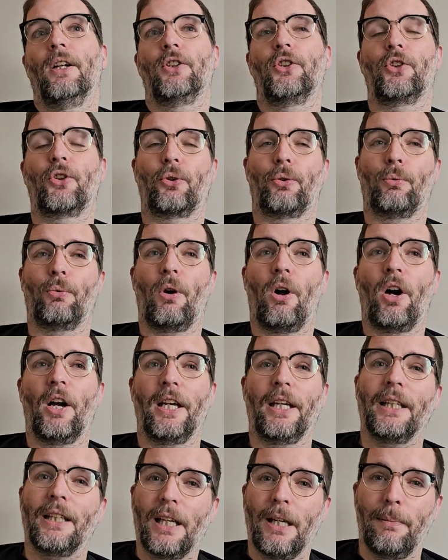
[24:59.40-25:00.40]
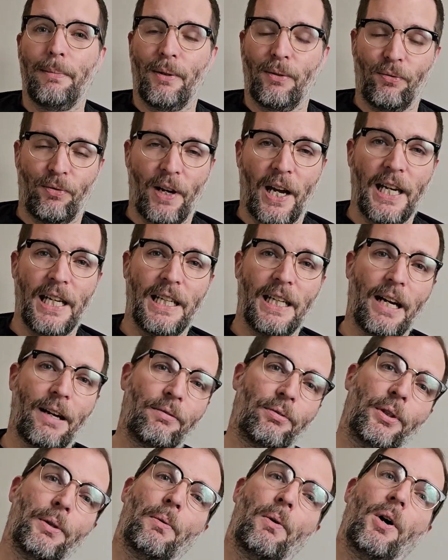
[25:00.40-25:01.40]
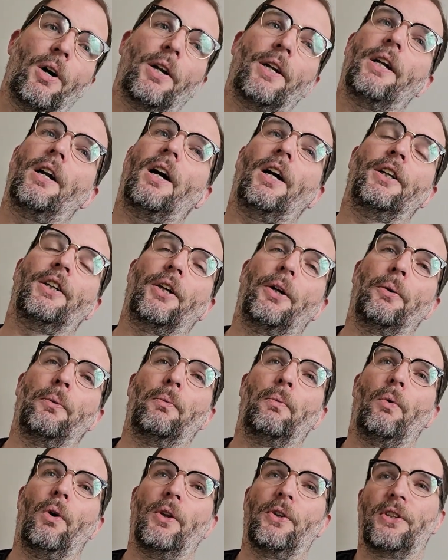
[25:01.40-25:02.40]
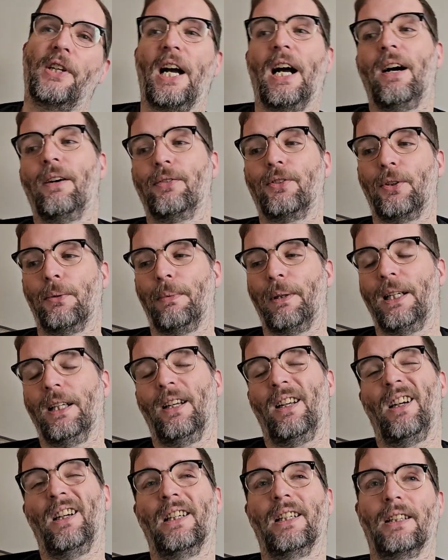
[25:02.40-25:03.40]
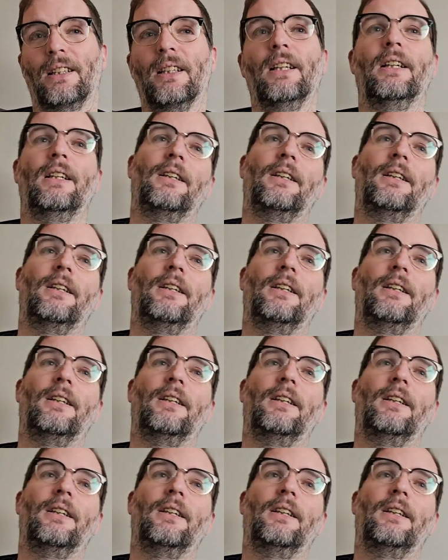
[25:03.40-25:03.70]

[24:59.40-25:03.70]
Try and keep it vague, everyone. I don't want to have to be like,